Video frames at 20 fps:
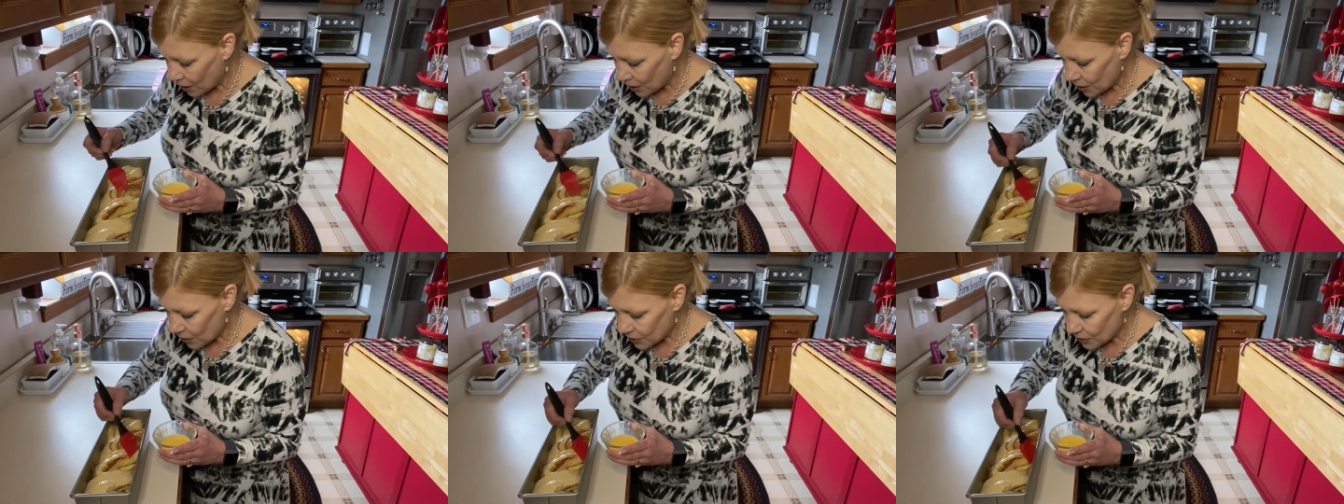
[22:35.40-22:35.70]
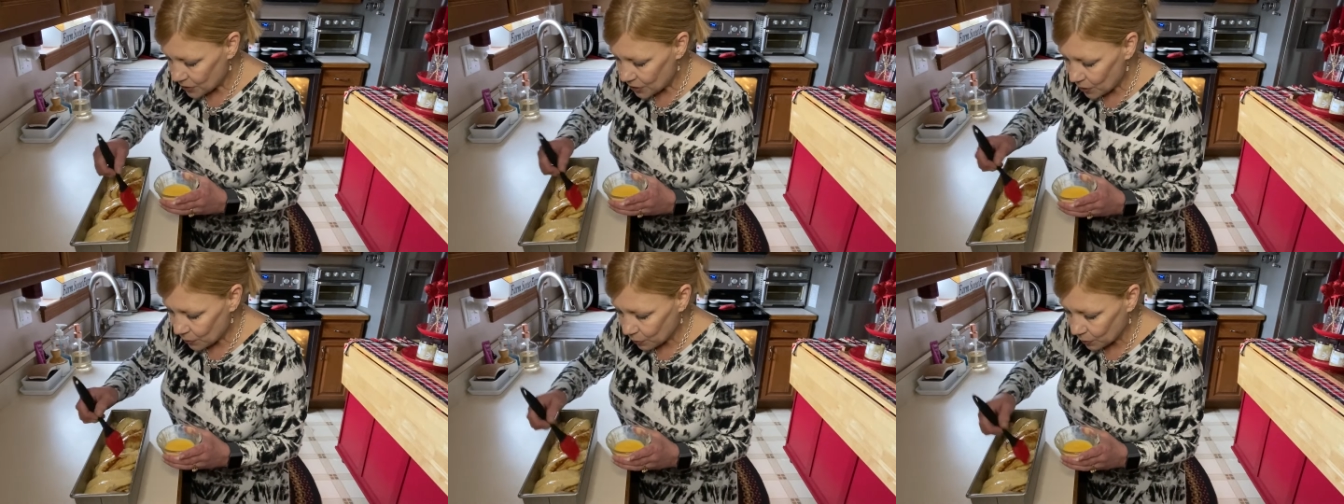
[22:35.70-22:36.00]

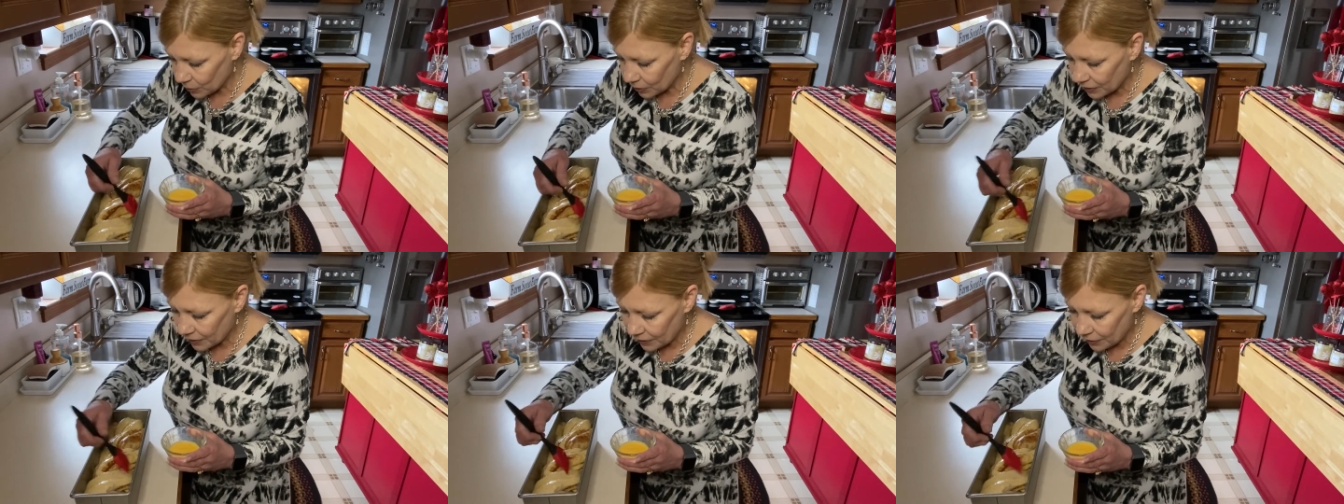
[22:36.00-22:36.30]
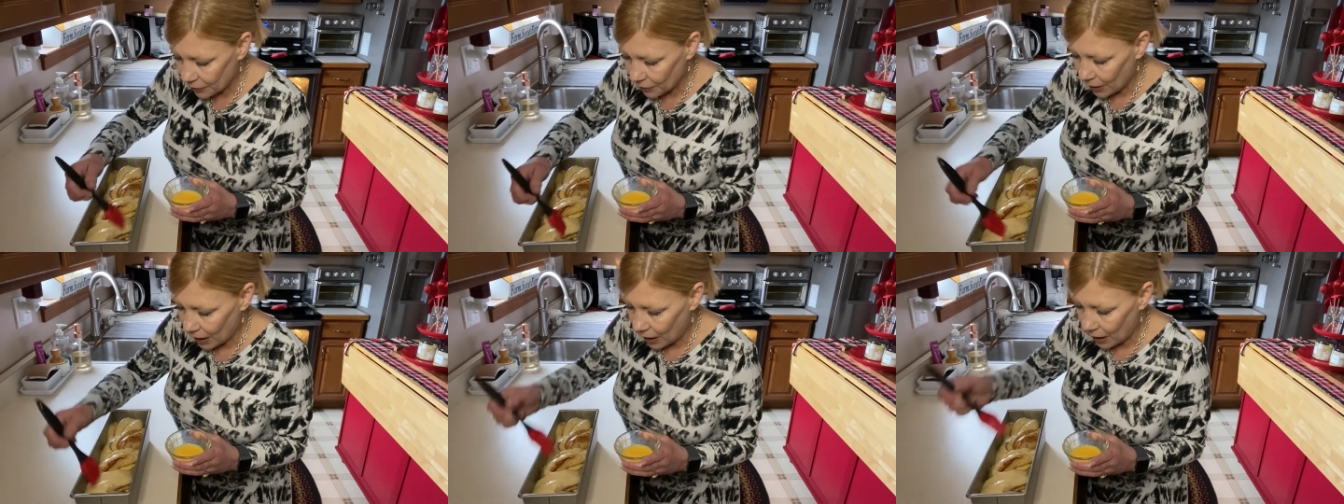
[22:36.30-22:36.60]
So really
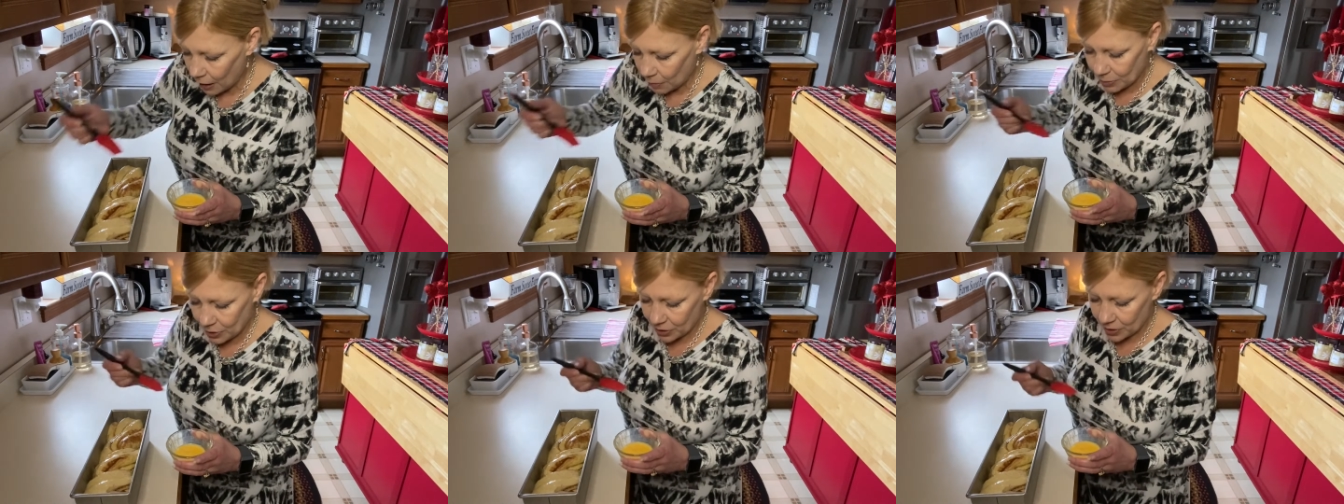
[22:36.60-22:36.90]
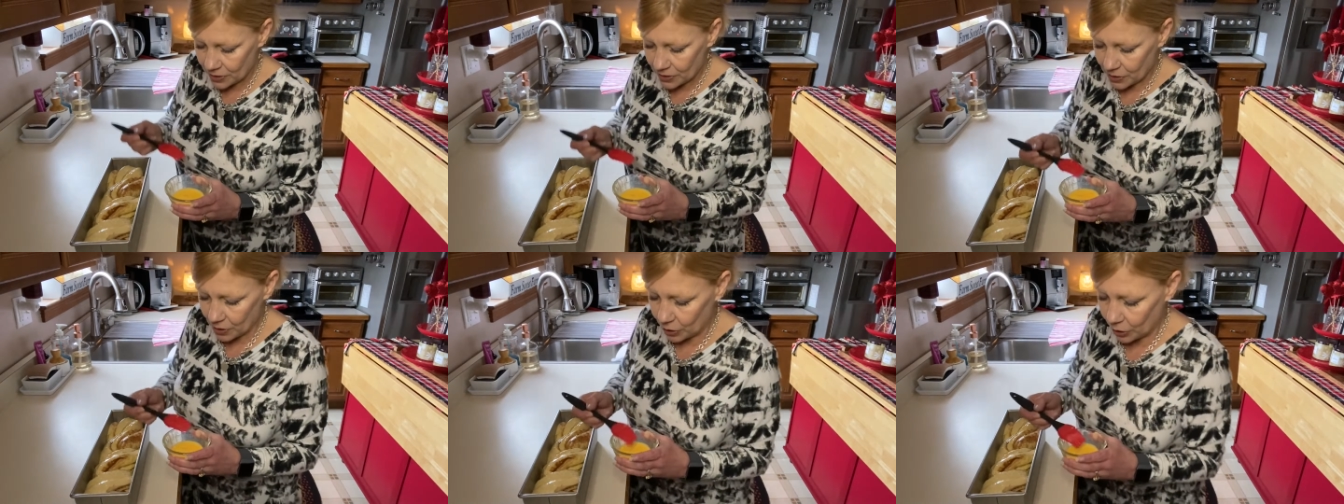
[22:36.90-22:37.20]
your
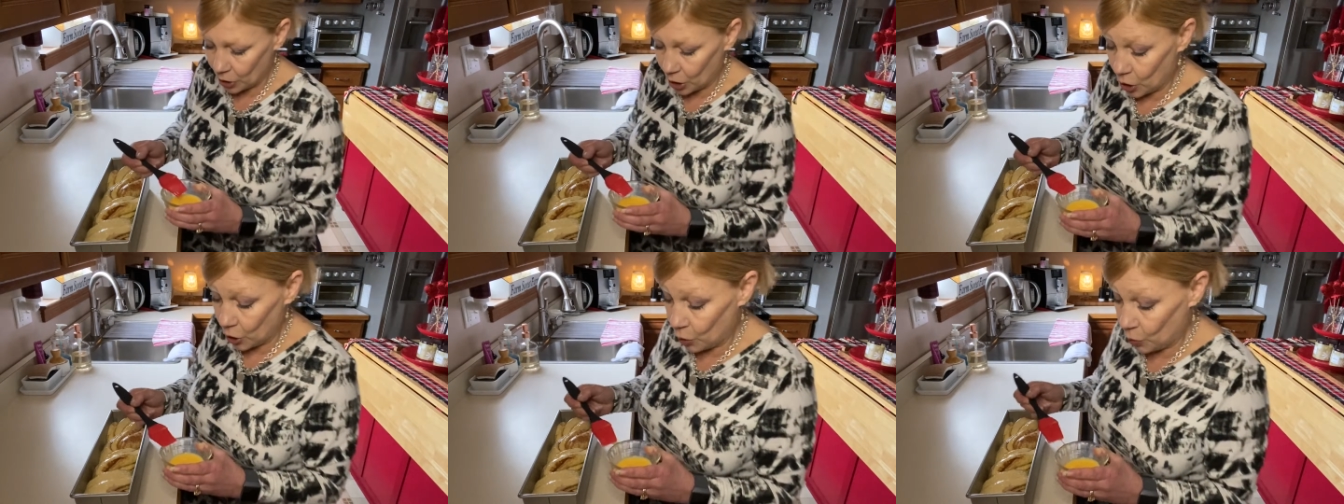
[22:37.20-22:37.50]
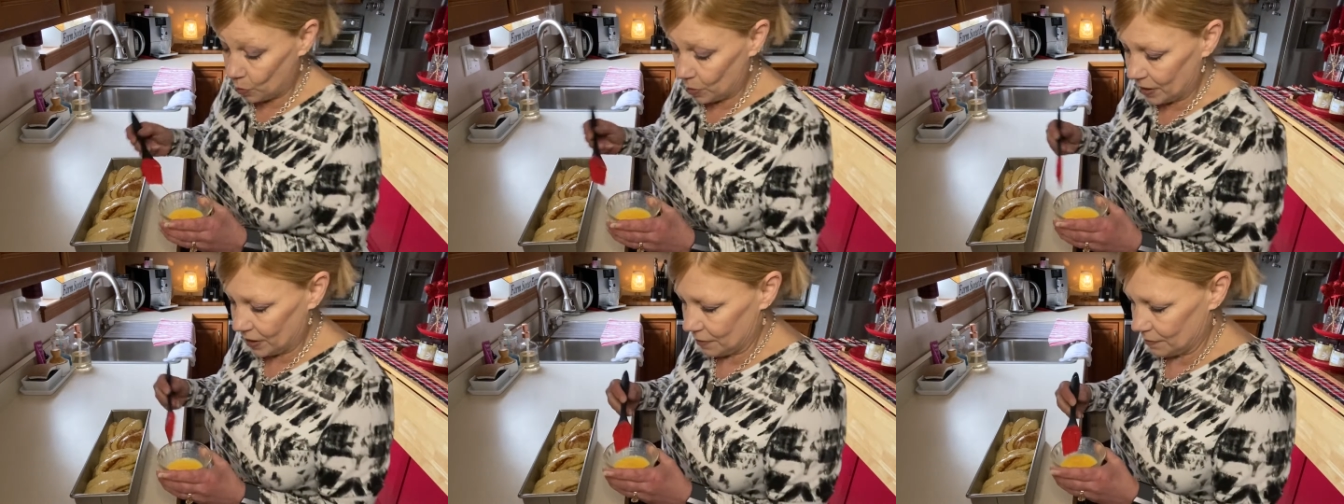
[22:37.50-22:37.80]
options are
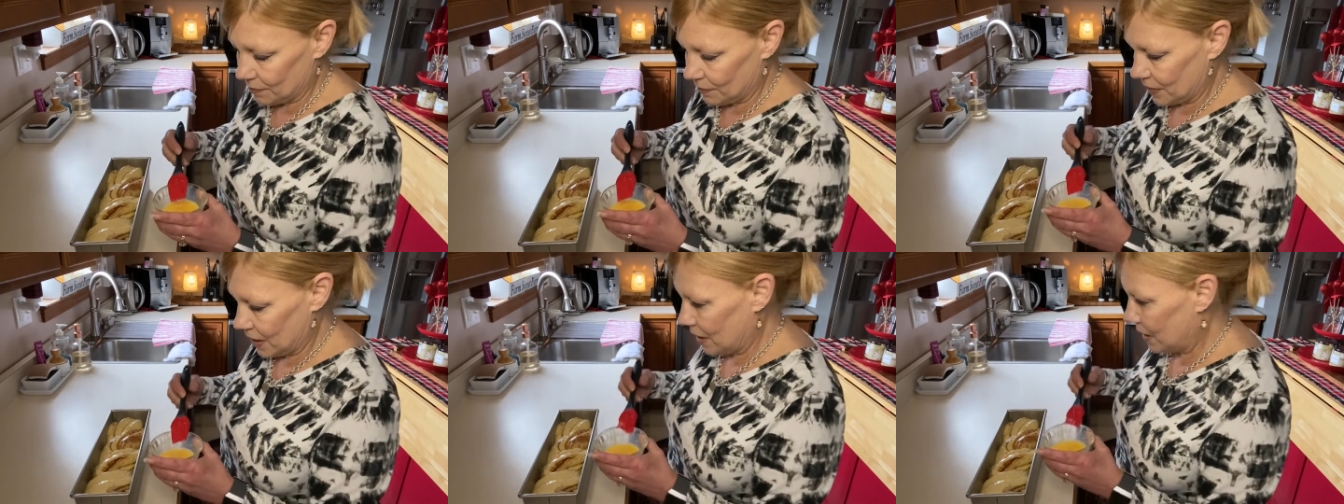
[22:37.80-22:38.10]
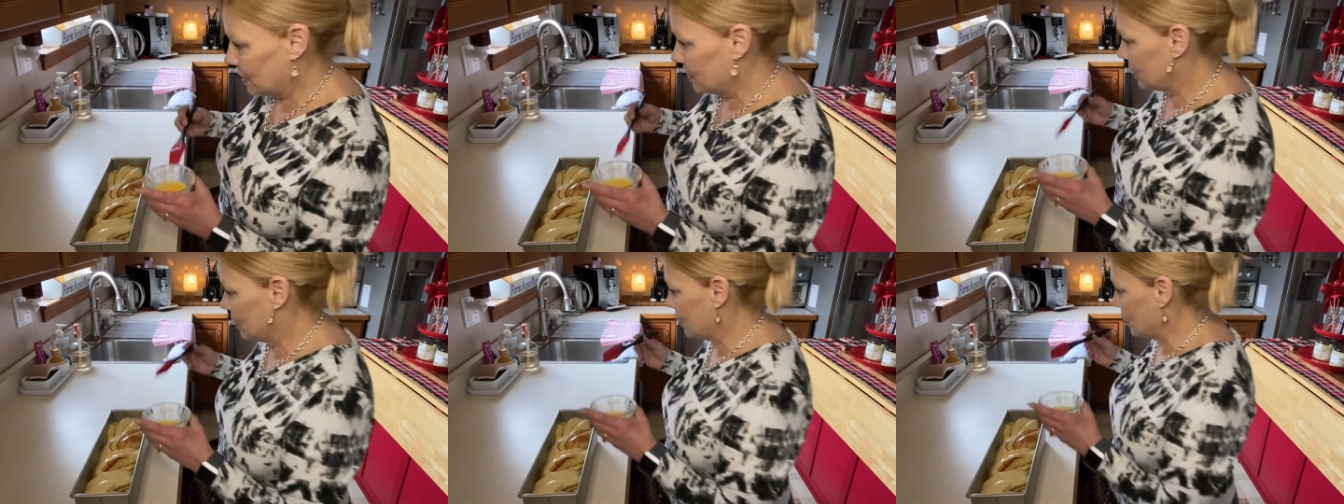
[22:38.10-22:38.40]
open
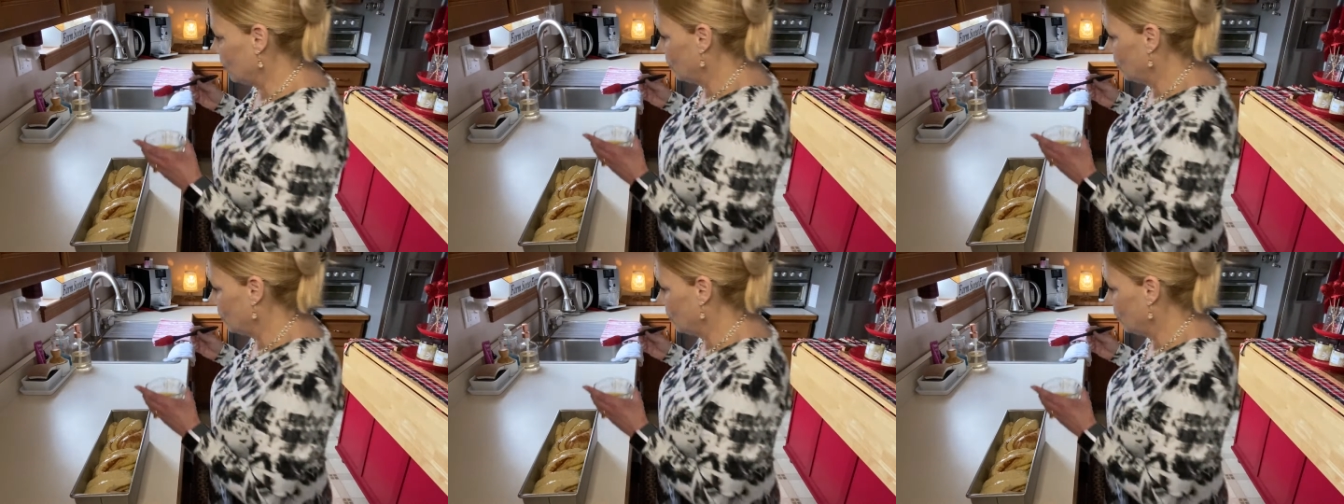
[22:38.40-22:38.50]
as to